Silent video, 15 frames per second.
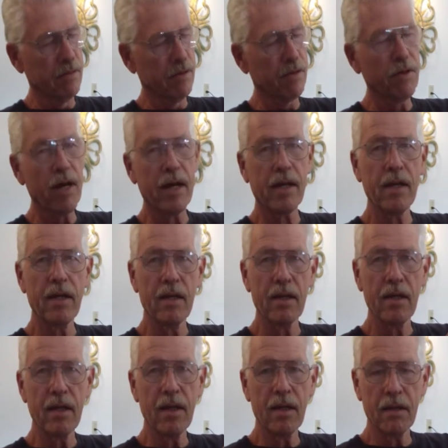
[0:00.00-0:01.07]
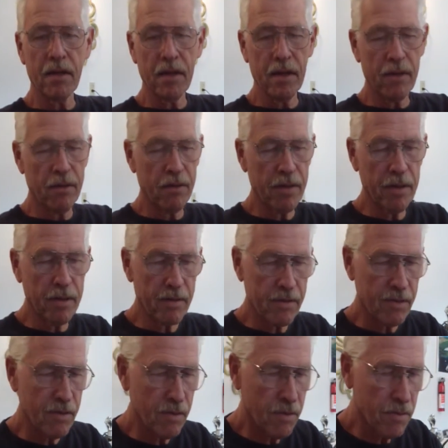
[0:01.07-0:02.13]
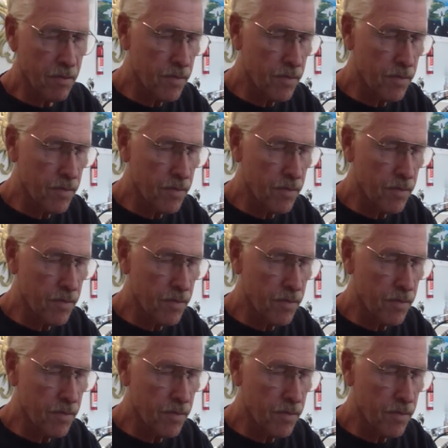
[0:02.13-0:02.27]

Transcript: cracking and alligatoring. So